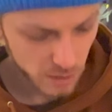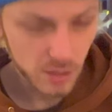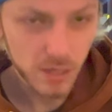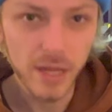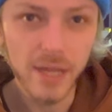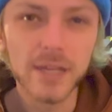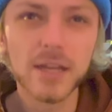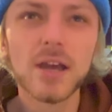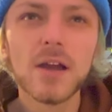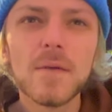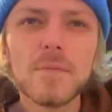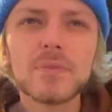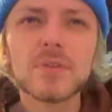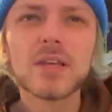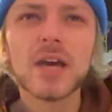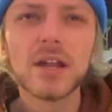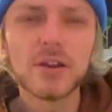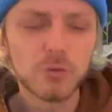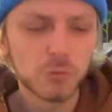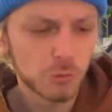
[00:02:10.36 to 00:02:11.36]
like
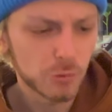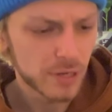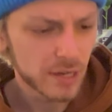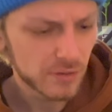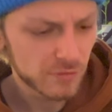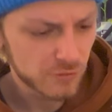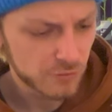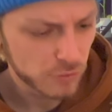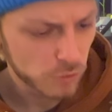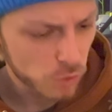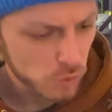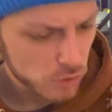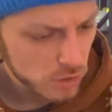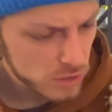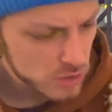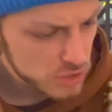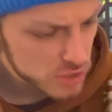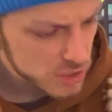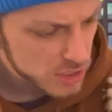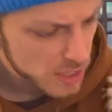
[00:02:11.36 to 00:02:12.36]
kind of
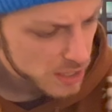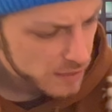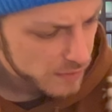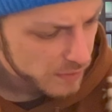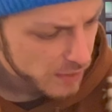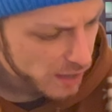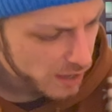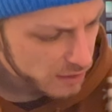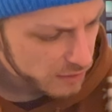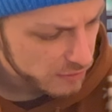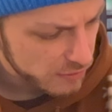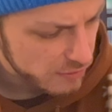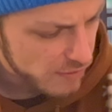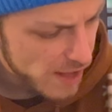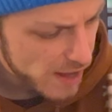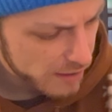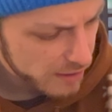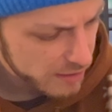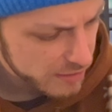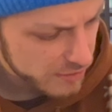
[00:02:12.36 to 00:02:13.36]
reinforced. They are
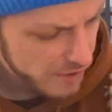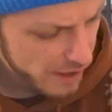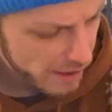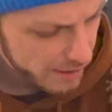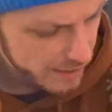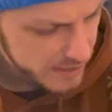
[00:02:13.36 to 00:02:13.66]
very, very